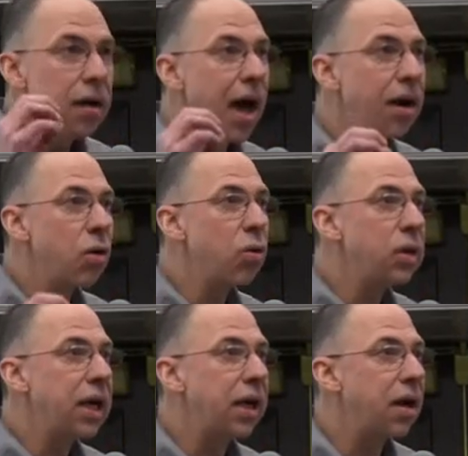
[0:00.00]
Not
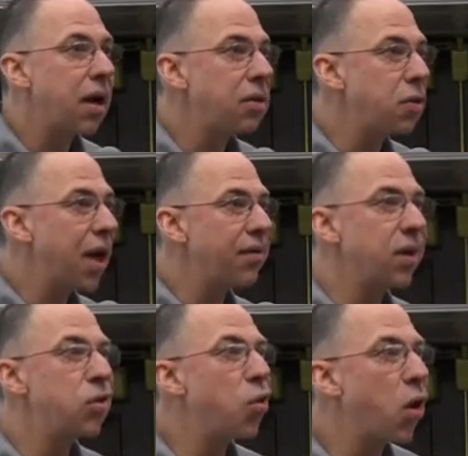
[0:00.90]
only do we have
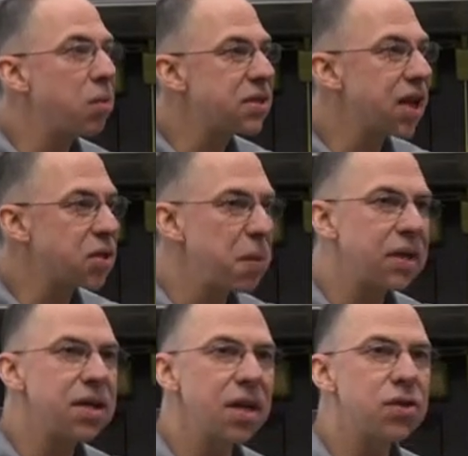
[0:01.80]
enormous
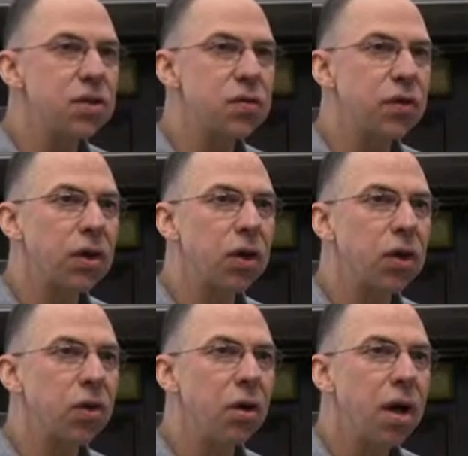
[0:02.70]
expectations for
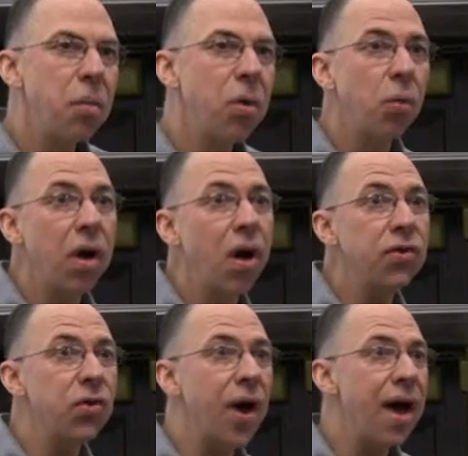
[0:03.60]
you, but we
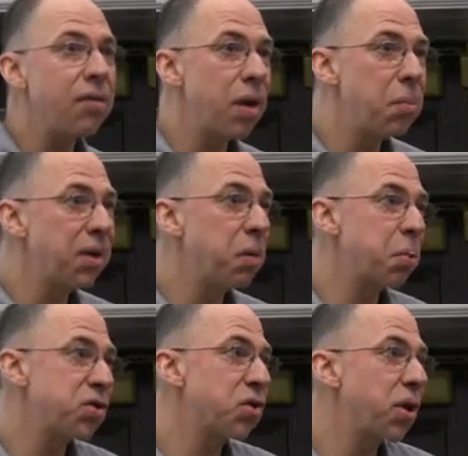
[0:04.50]
also have a bit of a
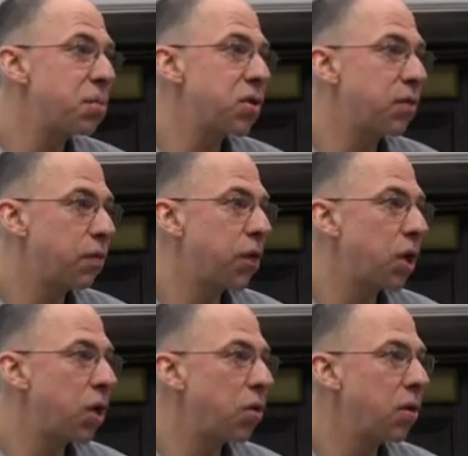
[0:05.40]
prescription for
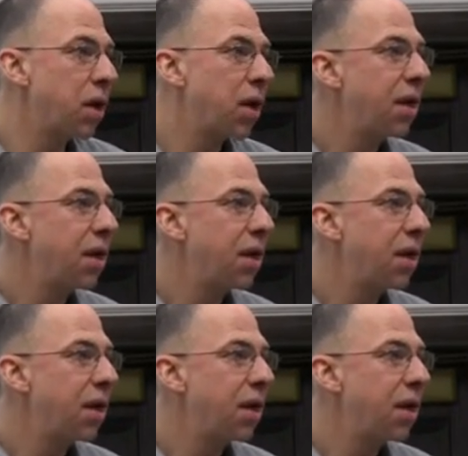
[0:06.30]
you.